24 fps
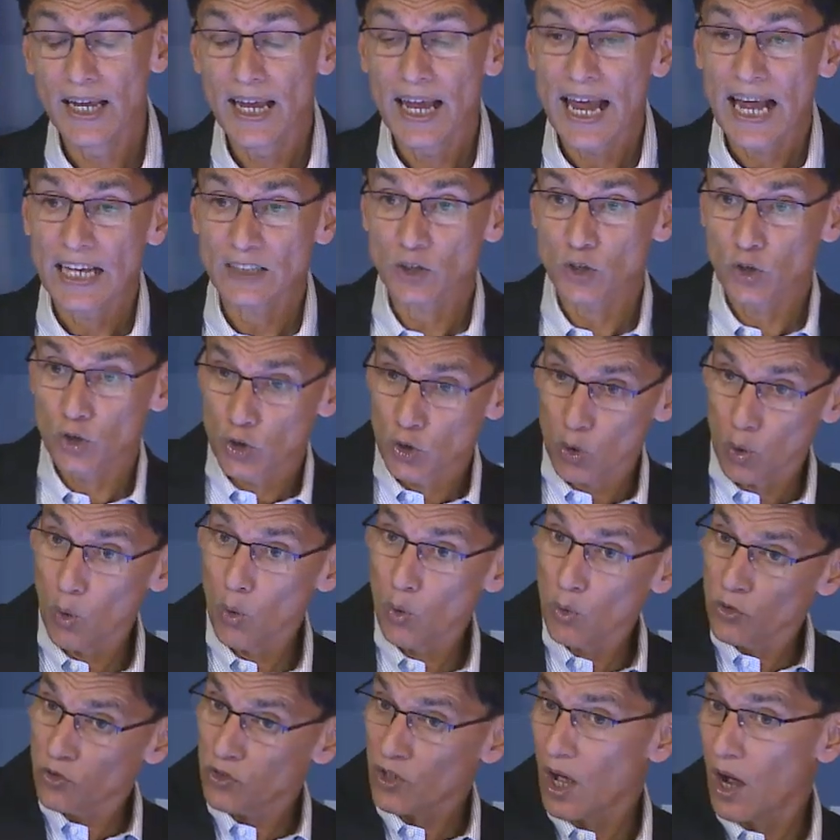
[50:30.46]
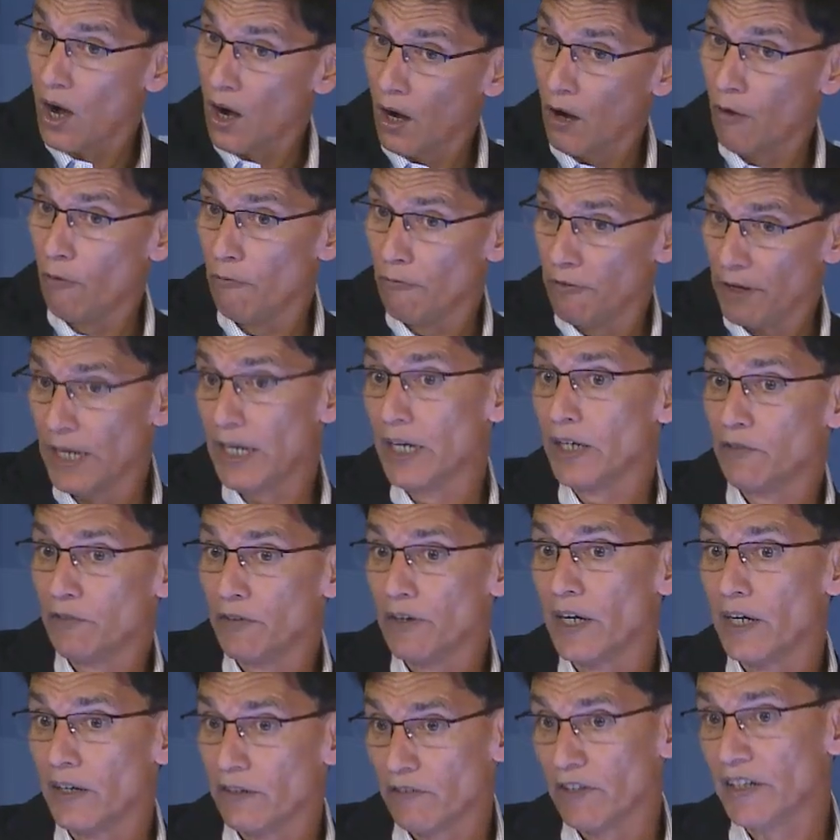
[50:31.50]
And so those are very,
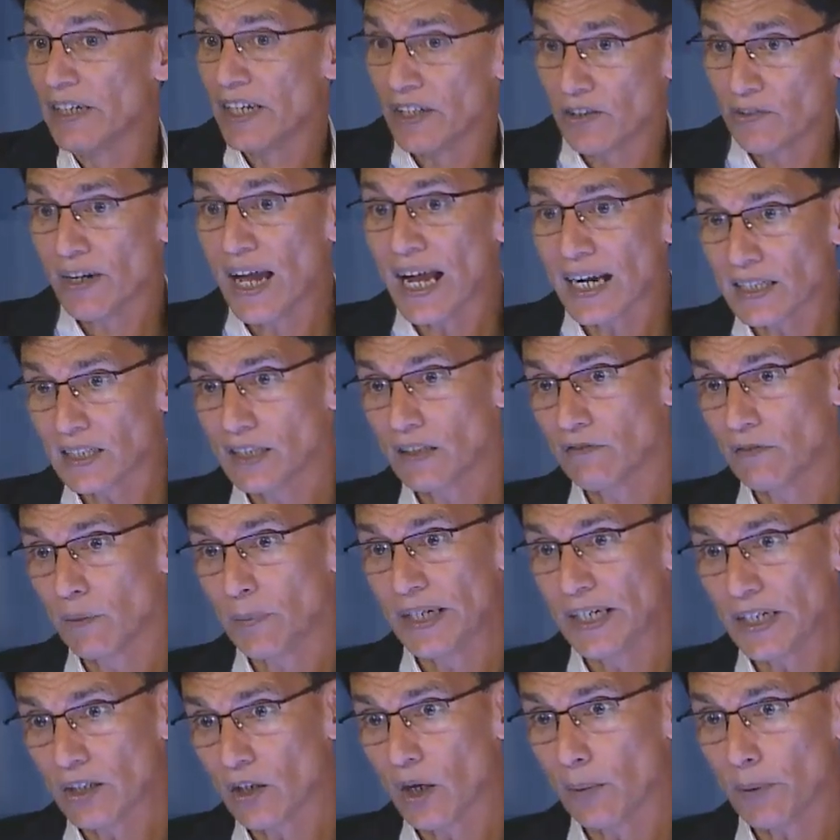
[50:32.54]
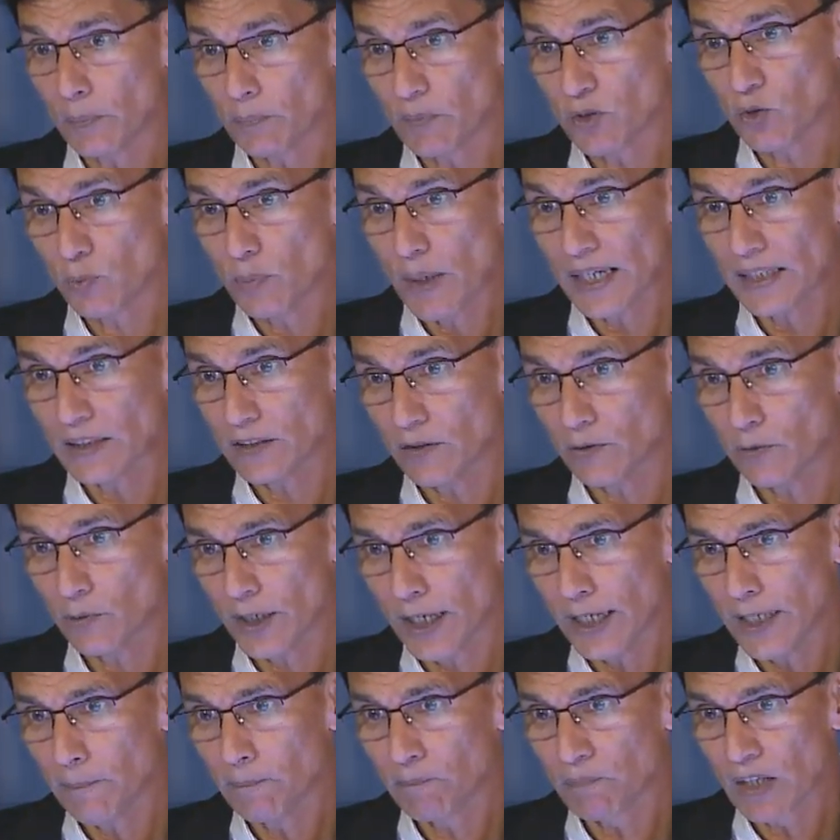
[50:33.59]
very, very attractive from an economic perspective,
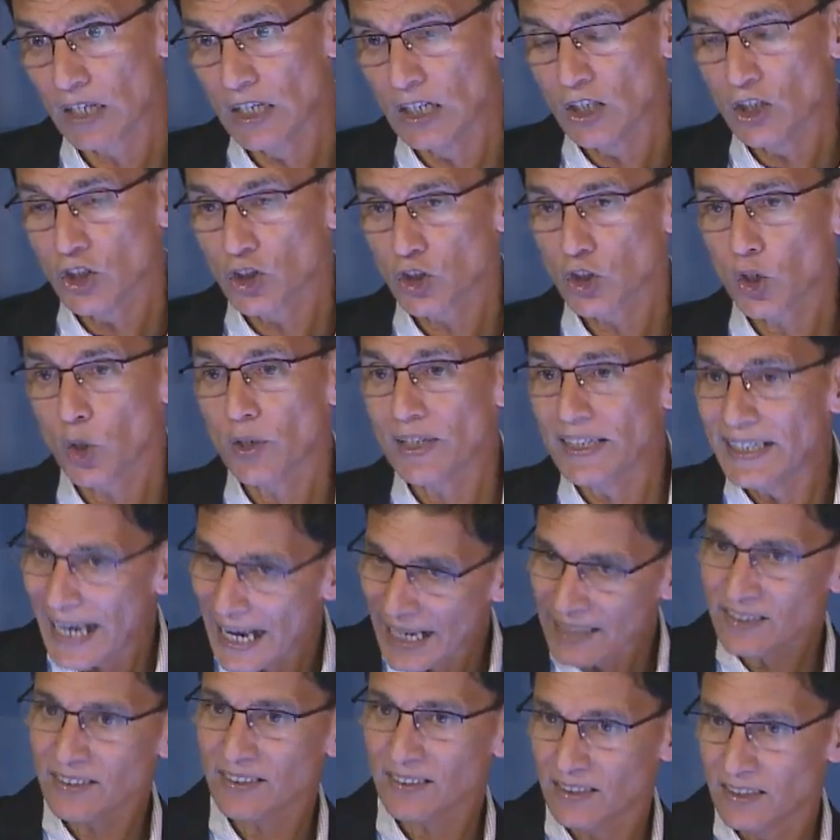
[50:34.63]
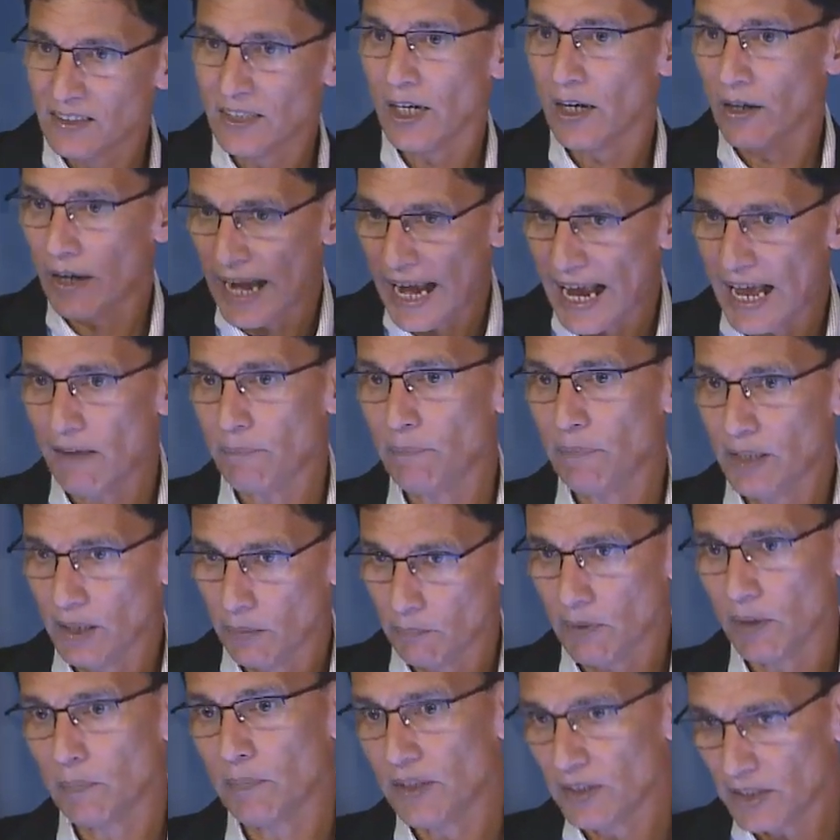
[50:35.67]
right? So yes, there have been
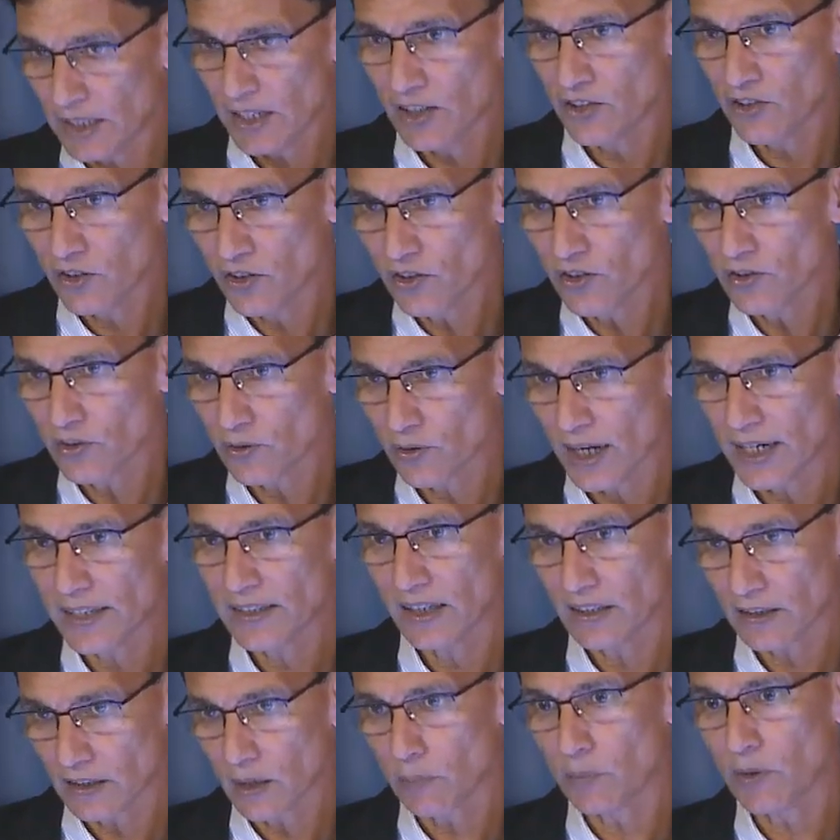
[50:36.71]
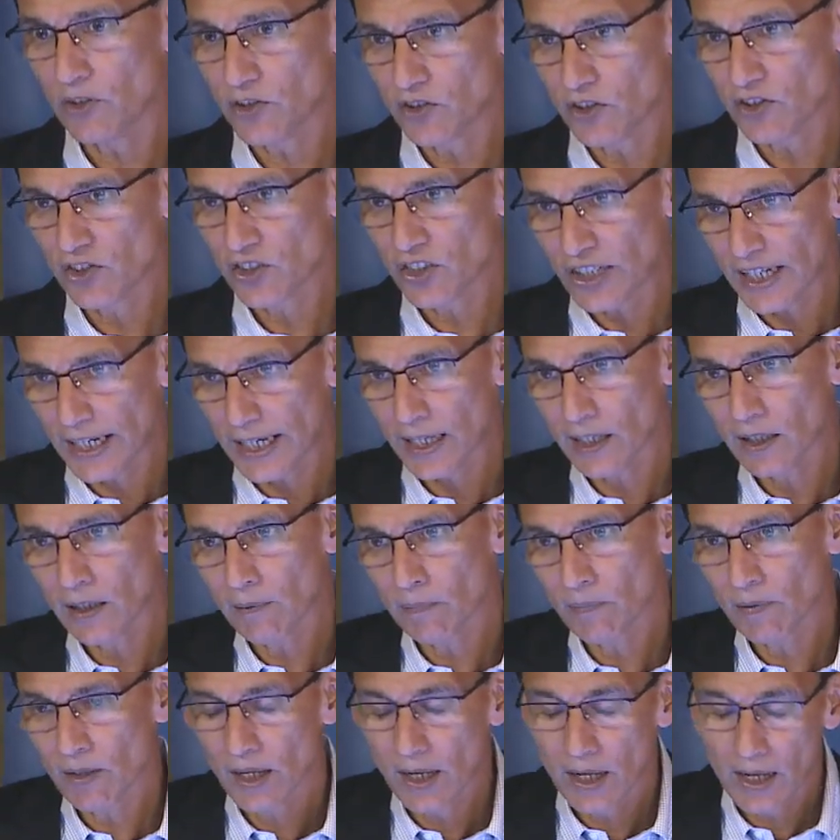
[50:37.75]
implementations, right, at commercial scale.
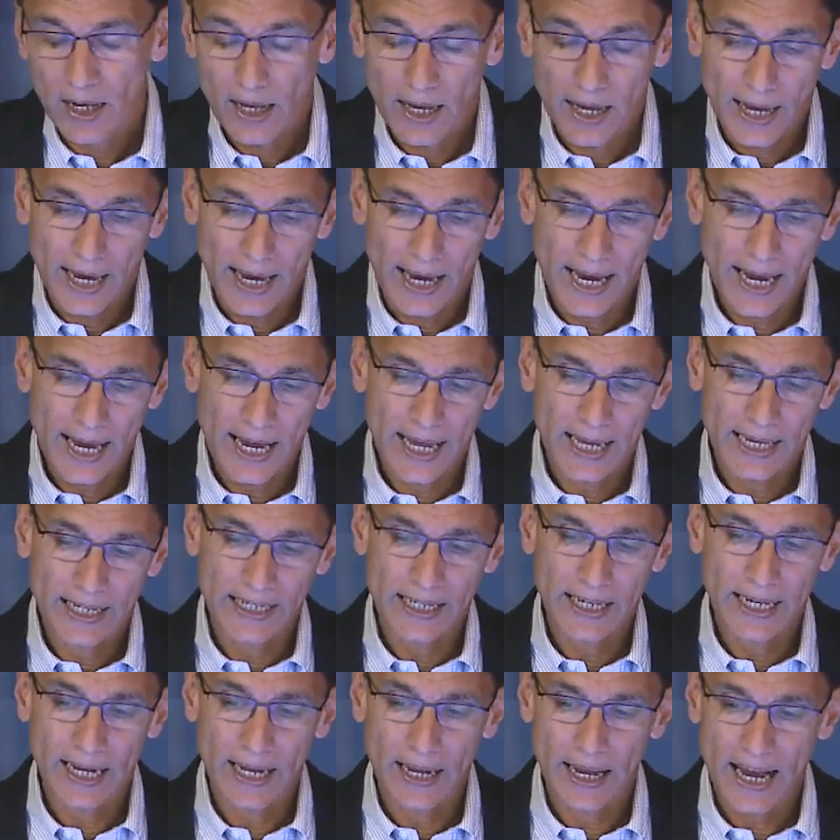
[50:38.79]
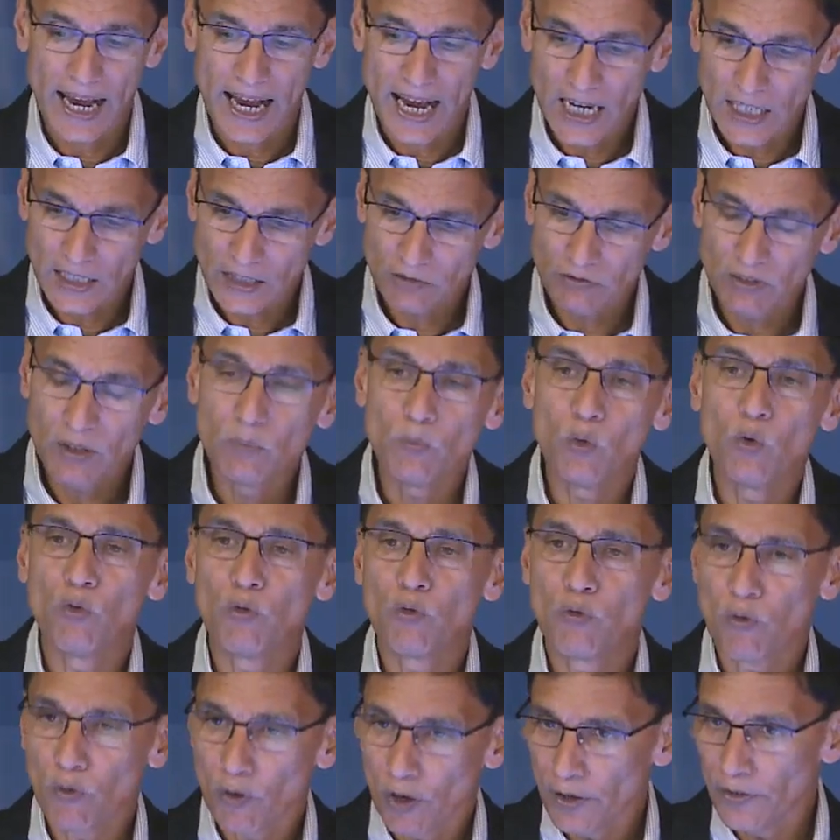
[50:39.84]
And uh, as we move
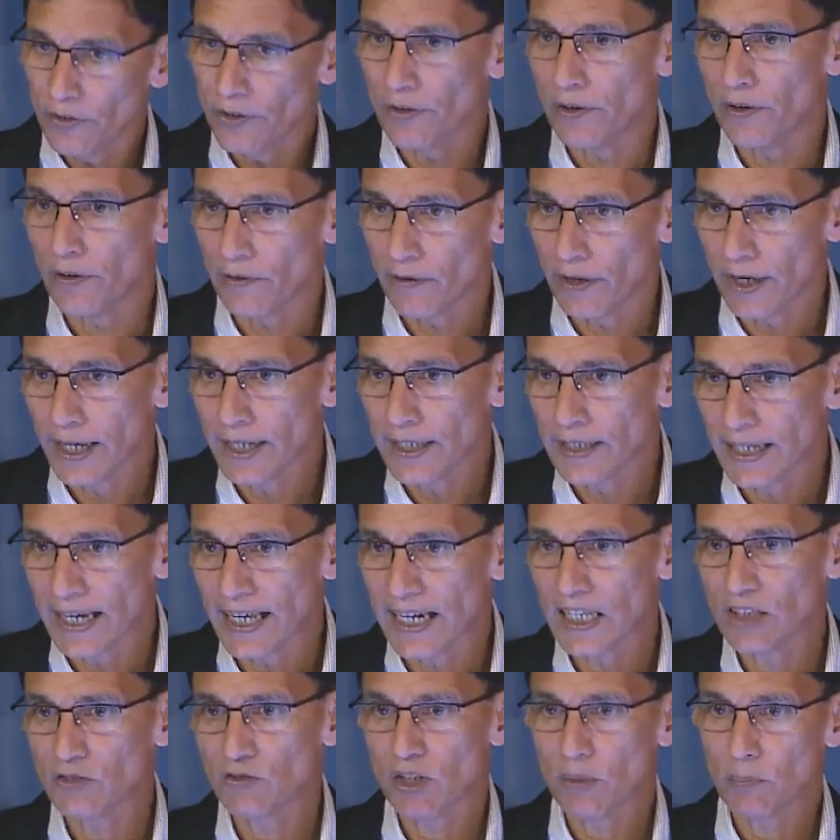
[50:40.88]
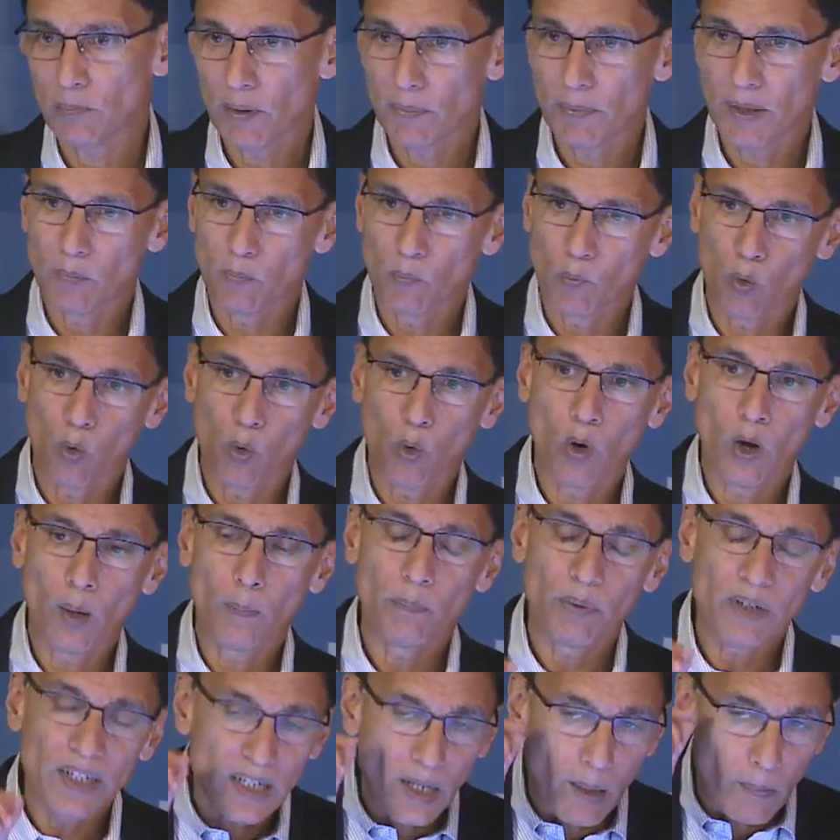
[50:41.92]
further, right, and as we implement more
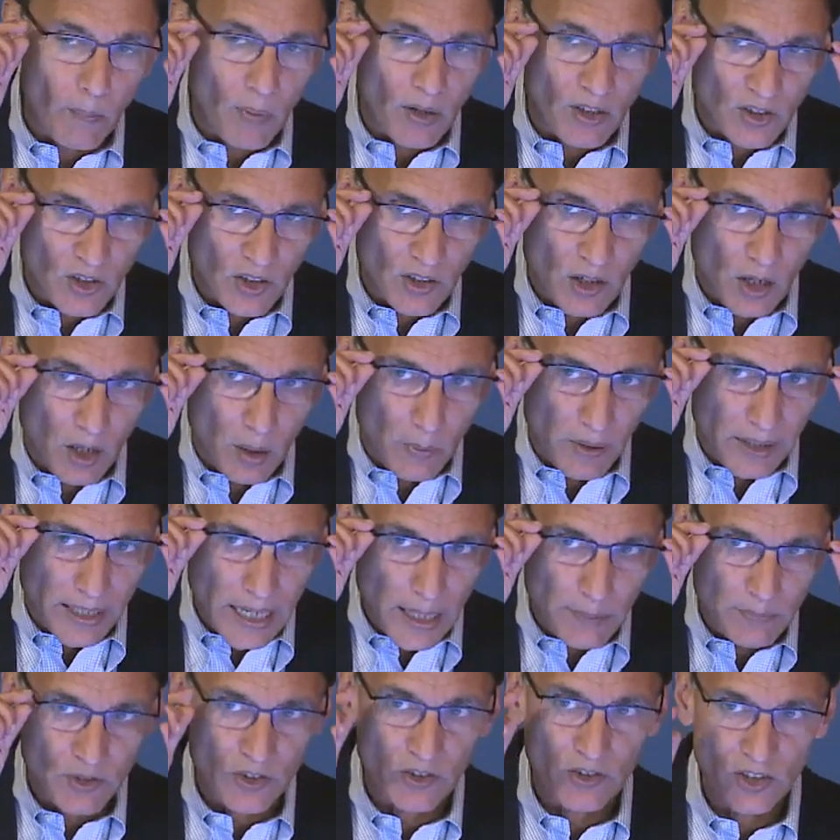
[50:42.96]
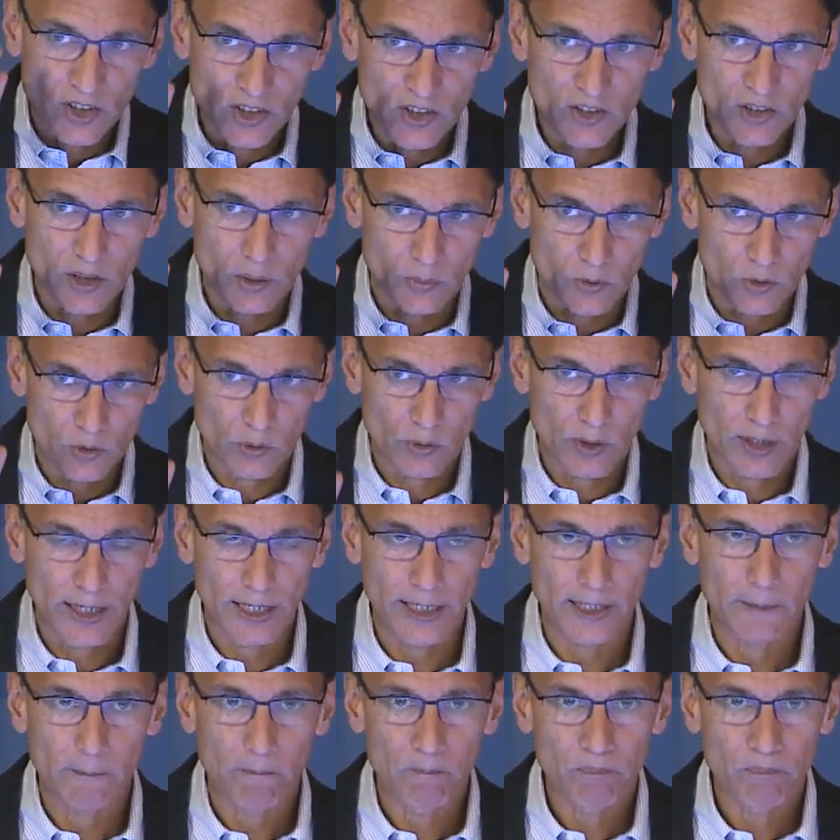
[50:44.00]
pre-combustion carbon capture systems, right,